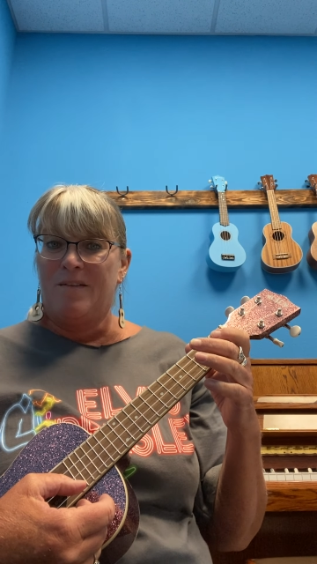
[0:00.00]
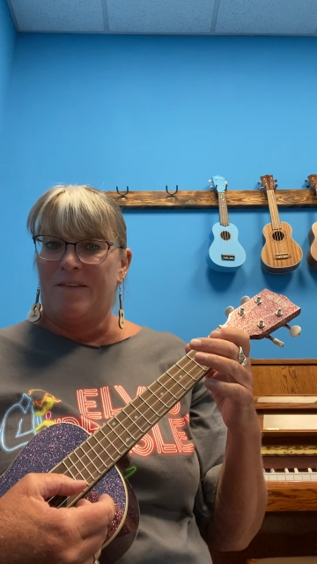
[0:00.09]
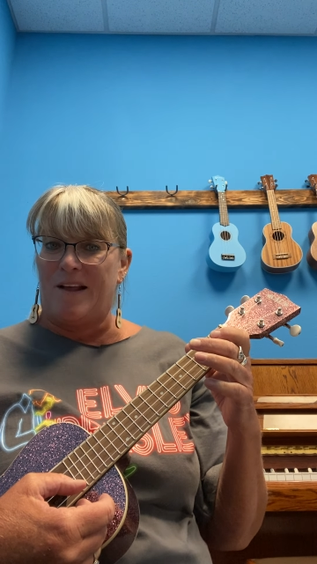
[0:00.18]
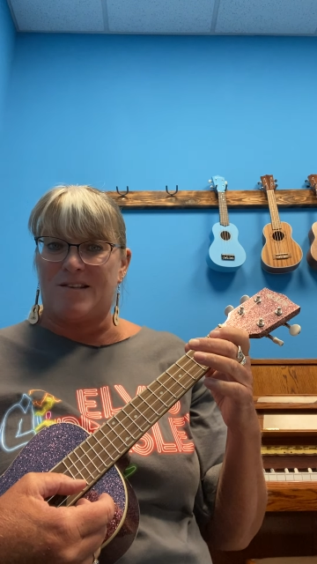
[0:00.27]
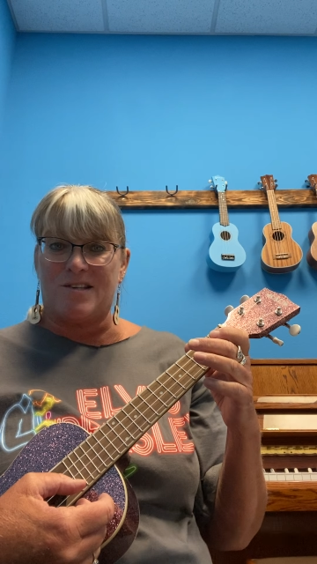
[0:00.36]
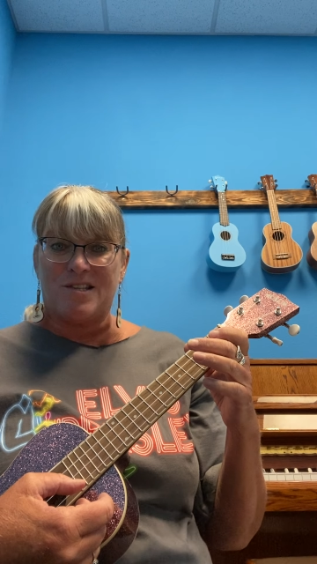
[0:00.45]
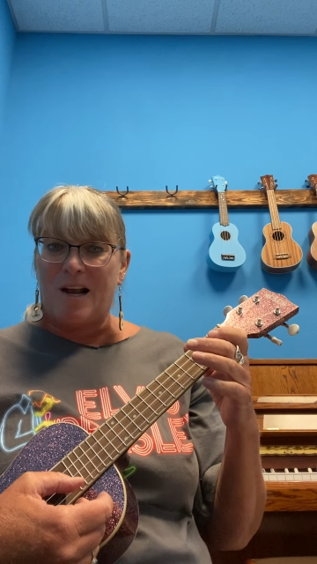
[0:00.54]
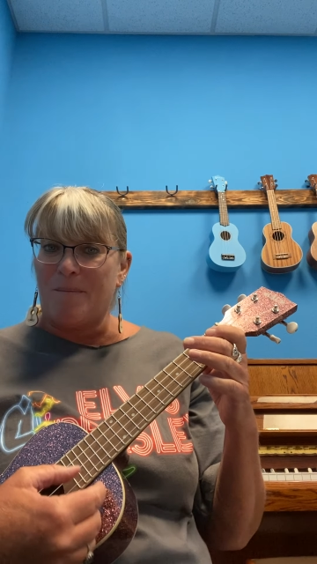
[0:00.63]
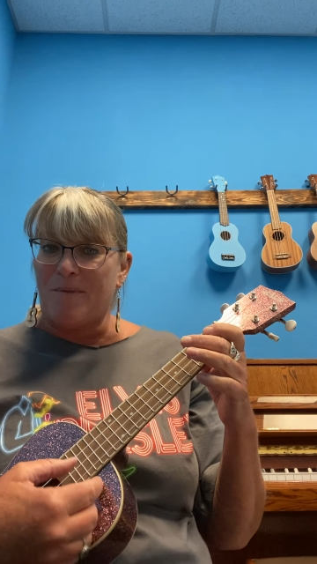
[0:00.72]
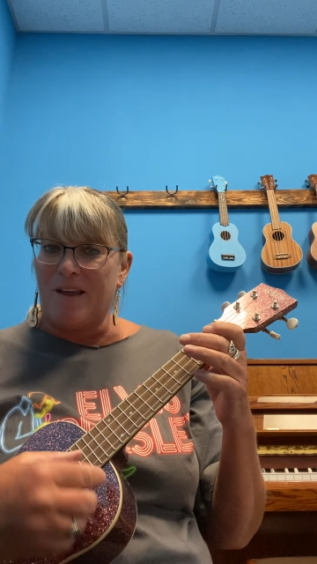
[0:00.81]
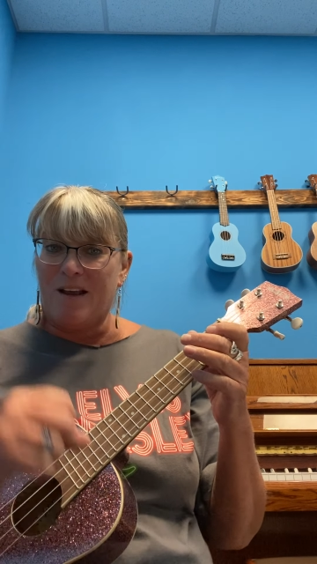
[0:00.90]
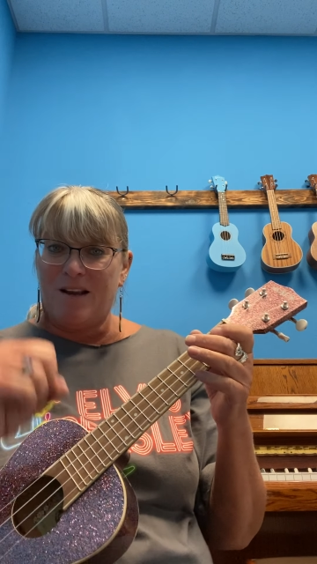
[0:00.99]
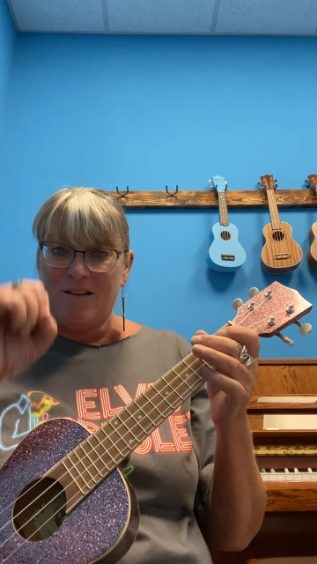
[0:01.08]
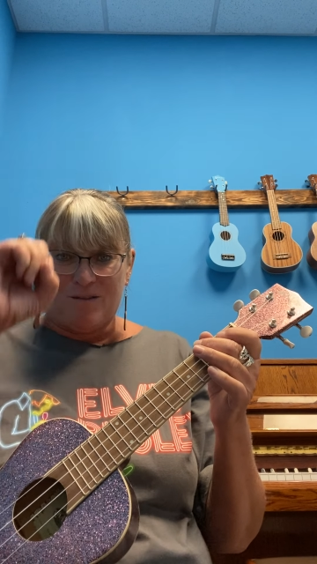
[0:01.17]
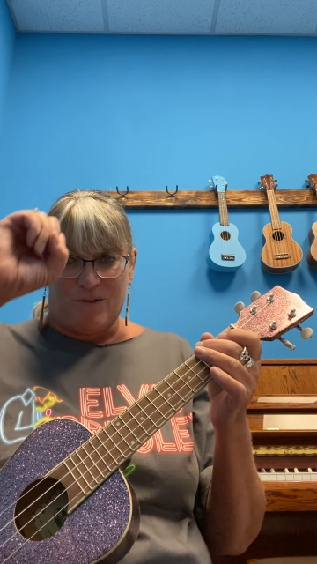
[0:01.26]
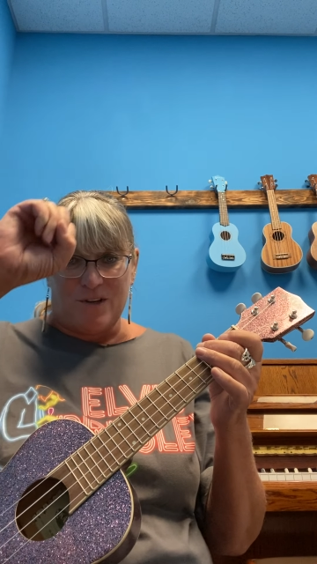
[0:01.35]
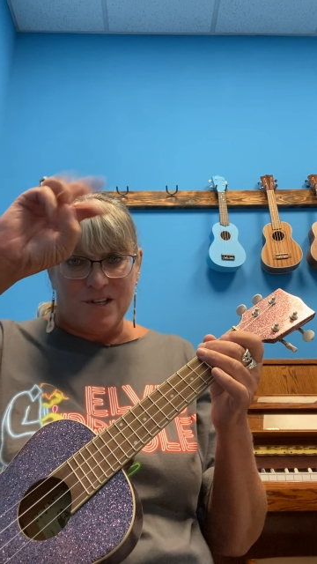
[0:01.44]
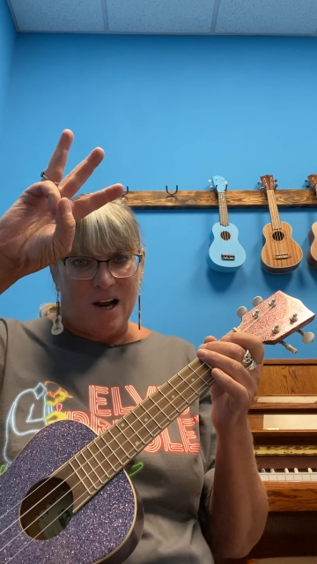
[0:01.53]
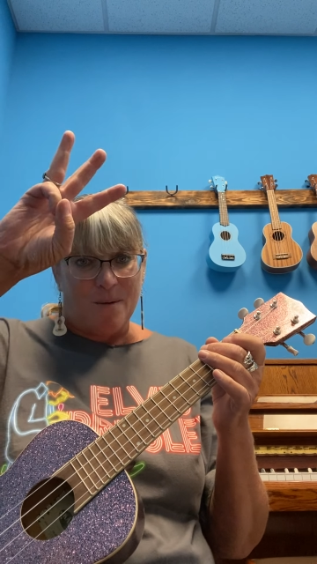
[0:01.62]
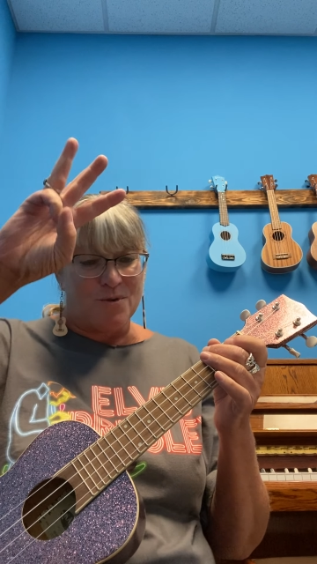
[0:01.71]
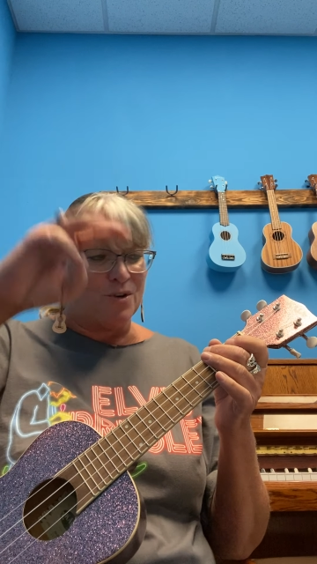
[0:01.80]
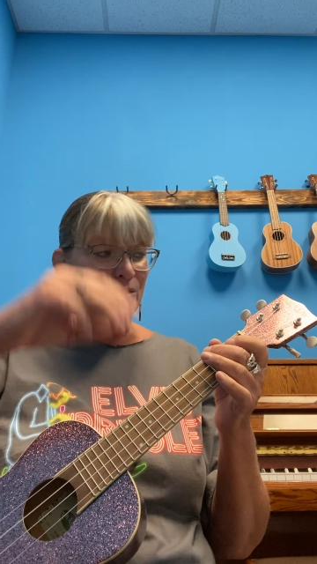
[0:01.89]
That's the same thing 3
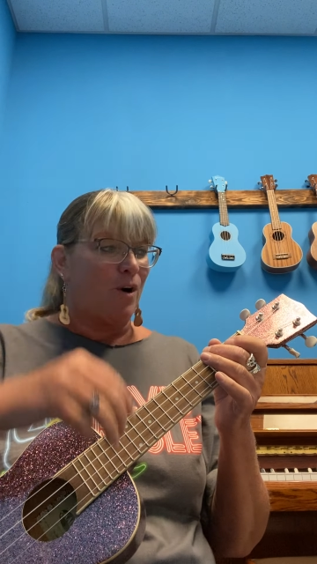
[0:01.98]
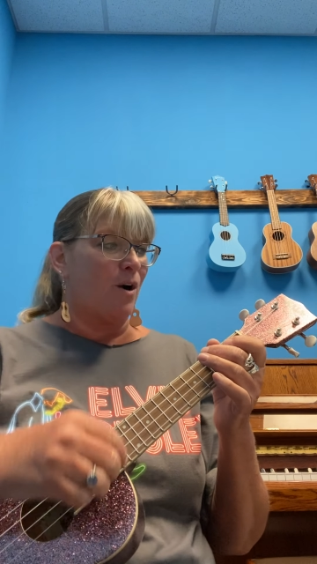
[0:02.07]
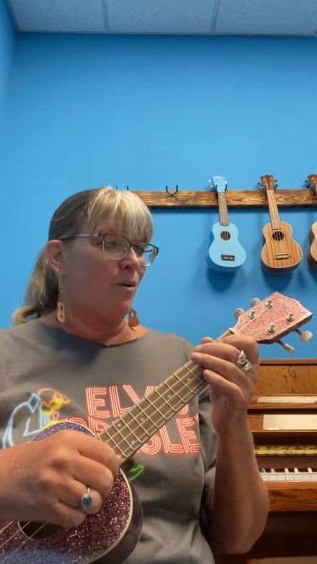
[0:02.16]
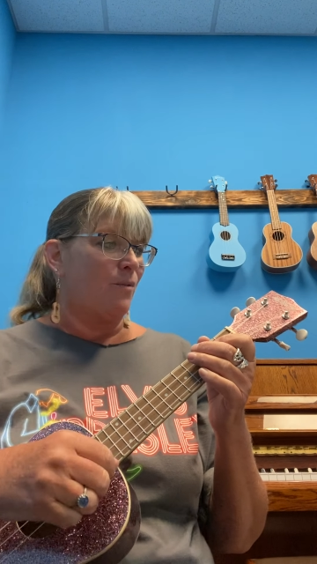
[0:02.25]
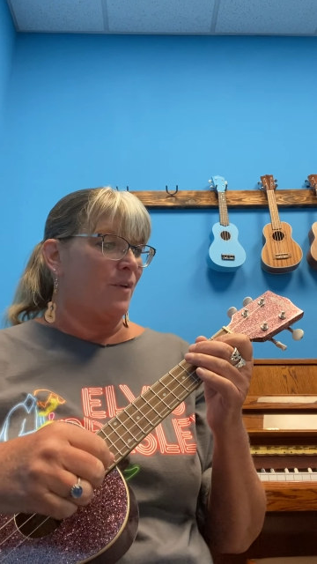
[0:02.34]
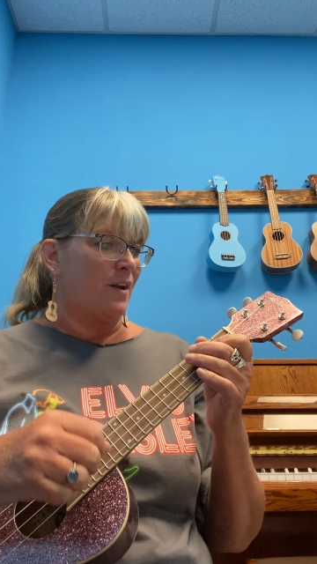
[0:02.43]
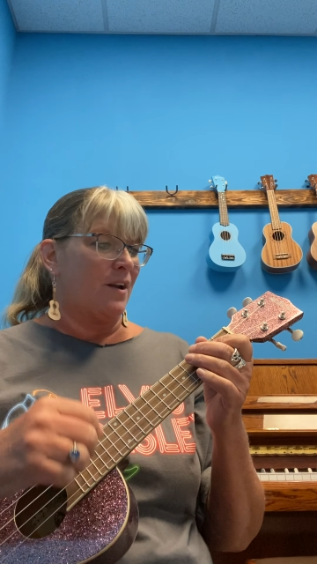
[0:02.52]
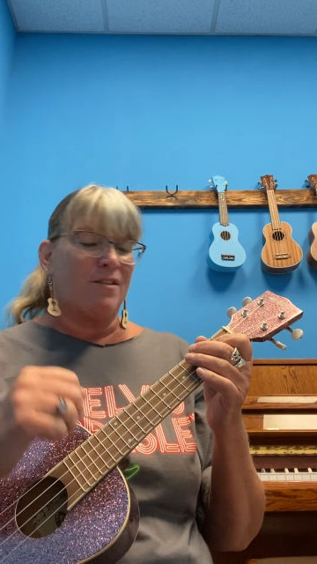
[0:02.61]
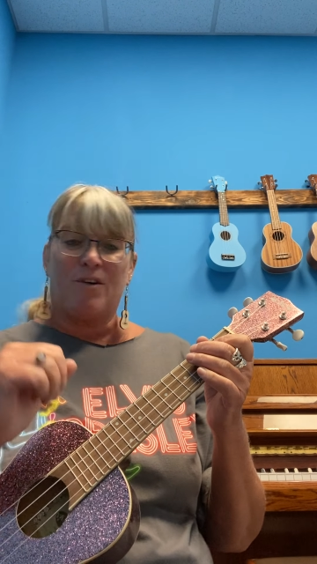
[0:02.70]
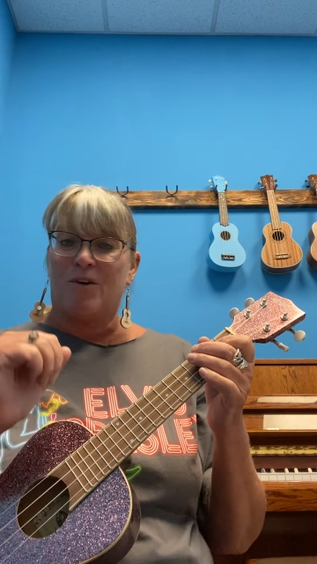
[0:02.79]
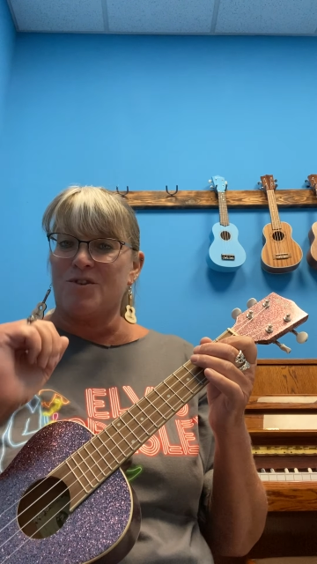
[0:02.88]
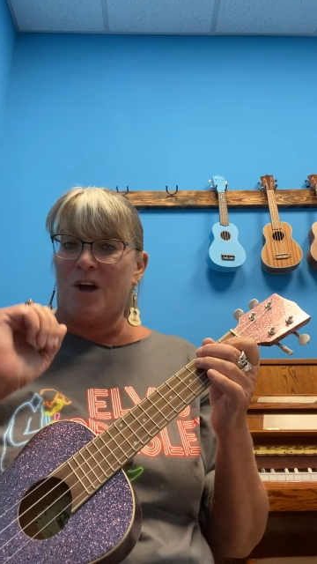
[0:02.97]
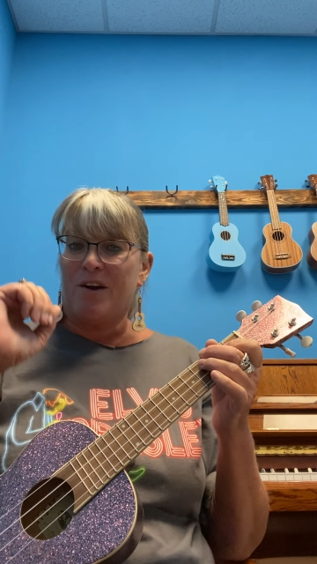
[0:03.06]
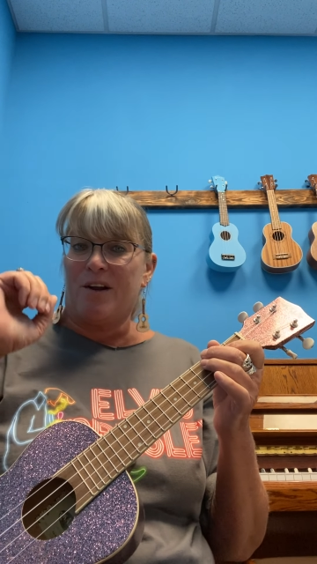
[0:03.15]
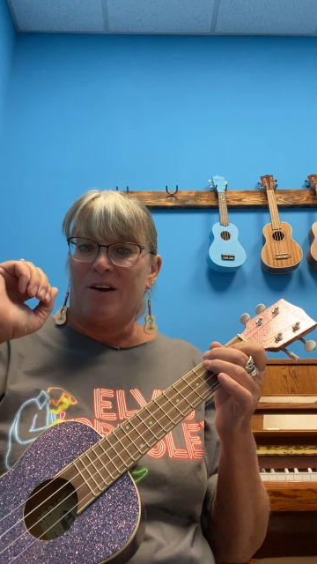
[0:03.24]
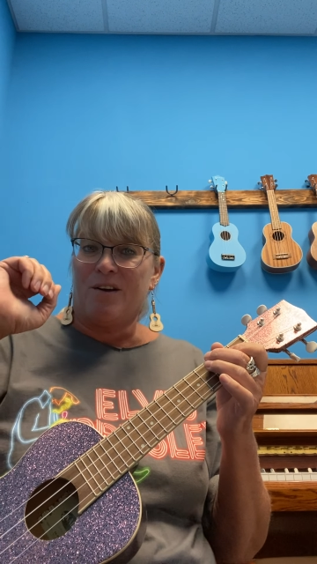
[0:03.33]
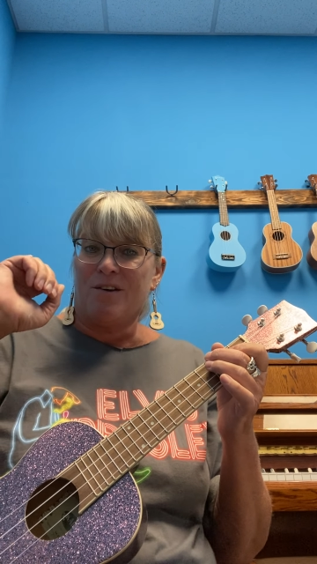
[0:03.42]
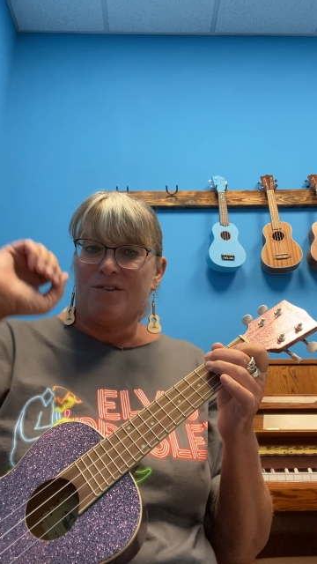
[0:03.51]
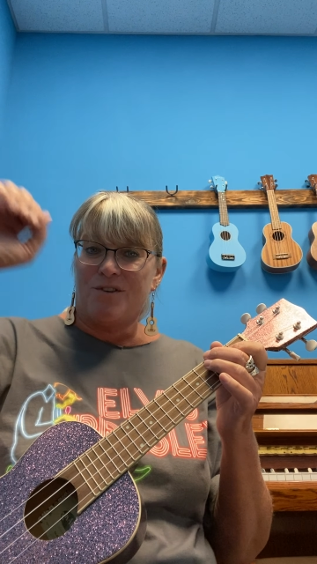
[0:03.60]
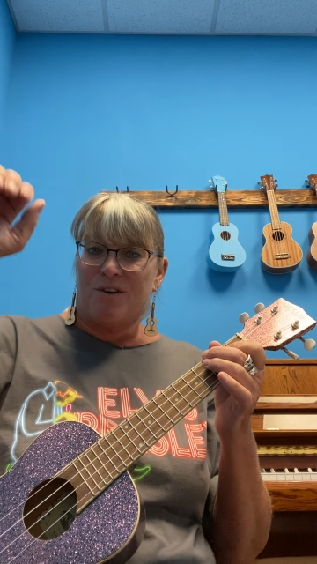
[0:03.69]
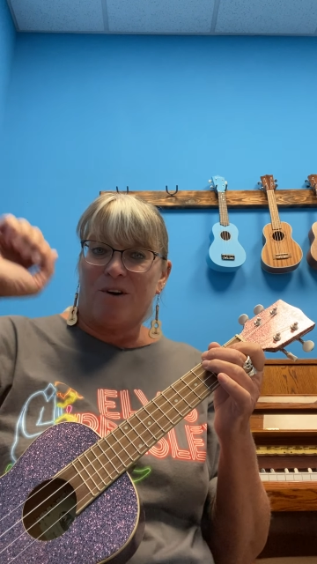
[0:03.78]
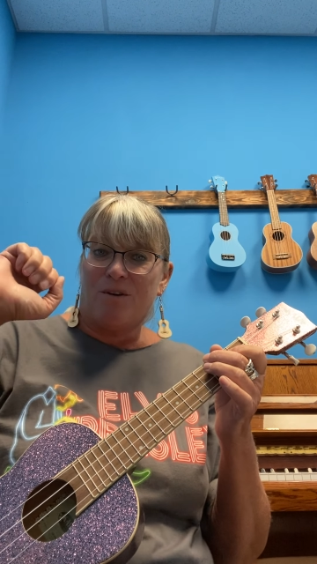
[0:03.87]
times in a row. Then it throws on a
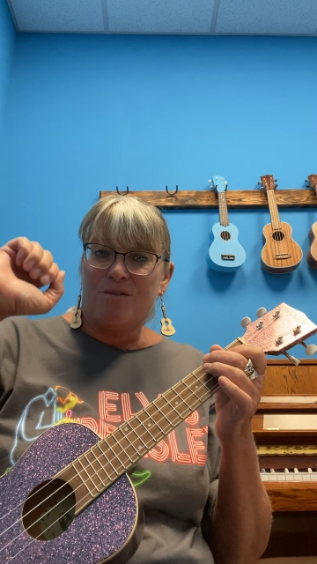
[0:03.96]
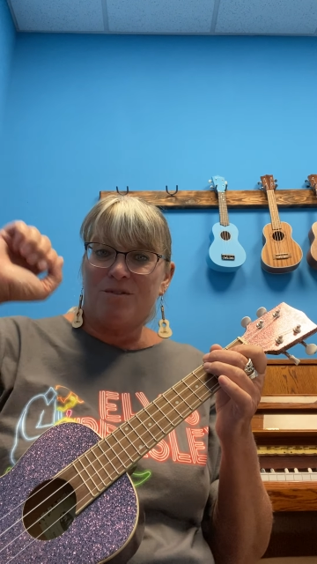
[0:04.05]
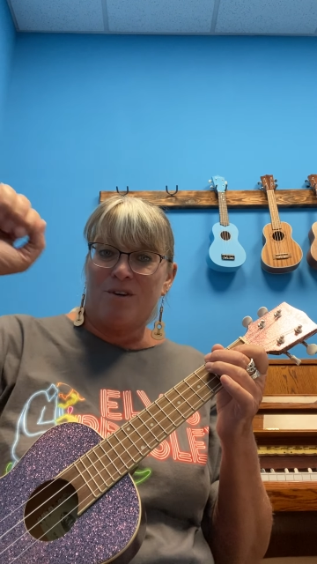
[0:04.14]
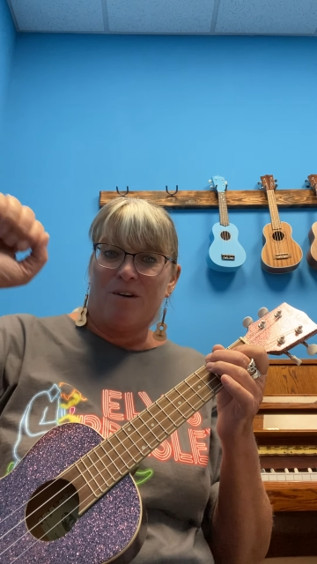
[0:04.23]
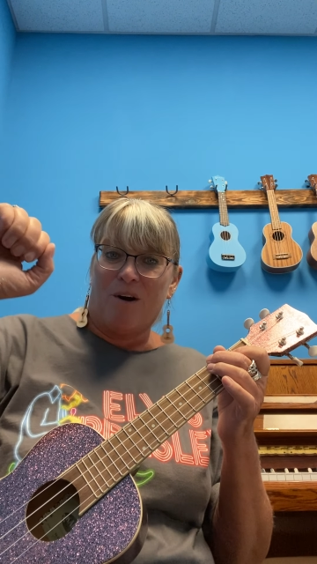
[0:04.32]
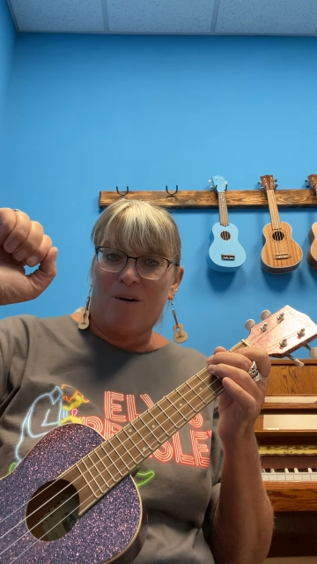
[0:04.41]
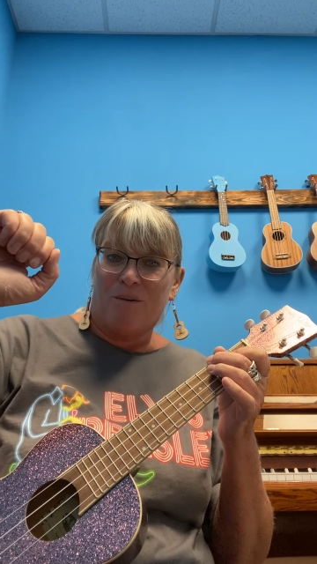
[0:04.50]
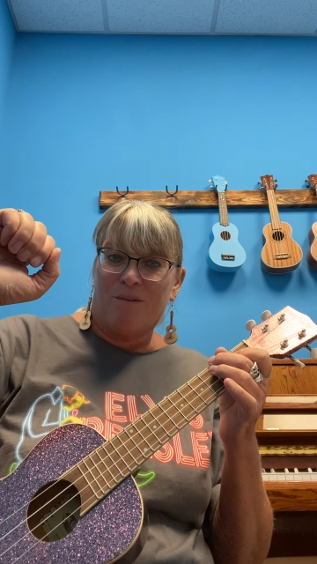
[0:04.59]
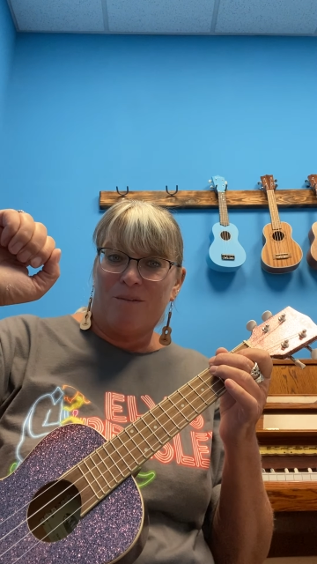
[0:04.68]
0, 0